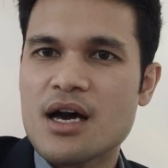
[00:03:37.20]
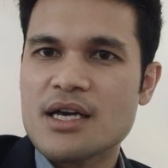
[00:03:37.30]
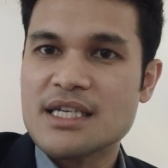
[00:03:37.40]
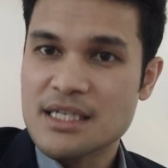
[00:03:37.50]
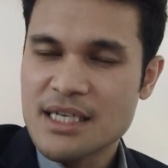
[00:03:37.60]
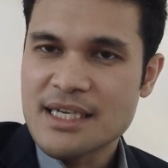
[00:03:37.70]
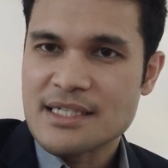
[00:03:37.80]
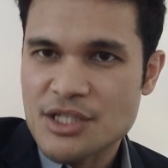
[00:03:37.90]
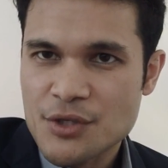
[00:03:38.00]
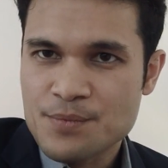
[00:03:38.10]
it
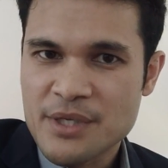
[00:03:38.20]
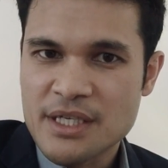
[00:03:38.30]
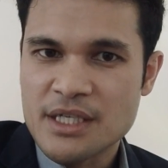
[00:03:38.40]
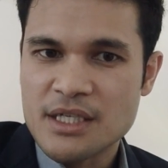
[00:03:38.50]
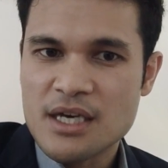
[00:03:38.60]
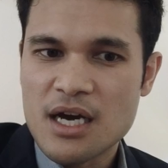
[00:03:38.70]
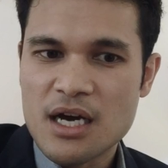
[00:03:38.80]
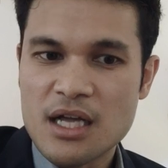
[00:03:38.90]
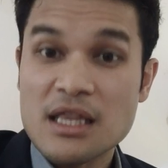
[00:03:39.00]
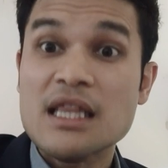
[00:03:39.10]
needs to be
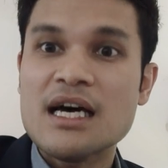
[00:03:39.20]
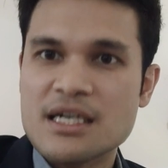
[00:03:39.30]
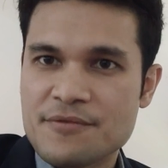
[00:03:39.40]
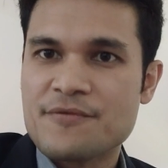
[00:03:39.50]
learned